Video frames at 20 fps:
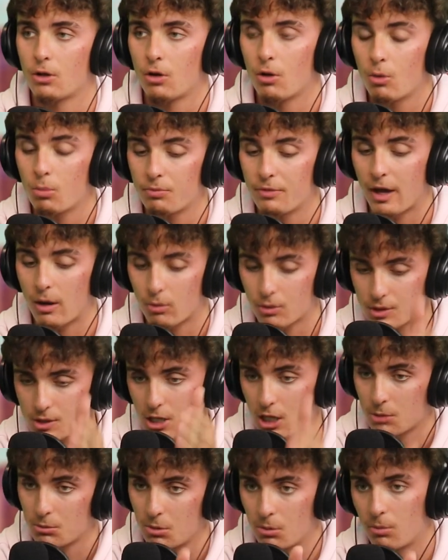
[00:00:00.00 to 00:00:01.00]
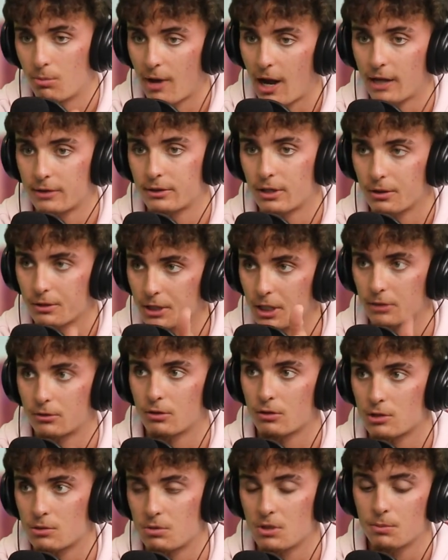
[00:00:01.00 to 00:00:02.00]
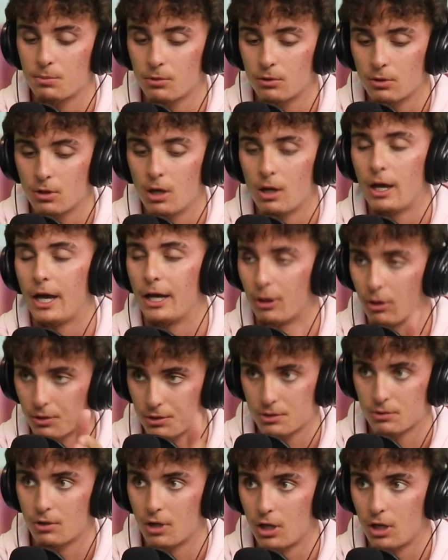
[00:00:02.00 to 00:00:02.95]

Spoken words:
hope that we're sending people back there to get those people and also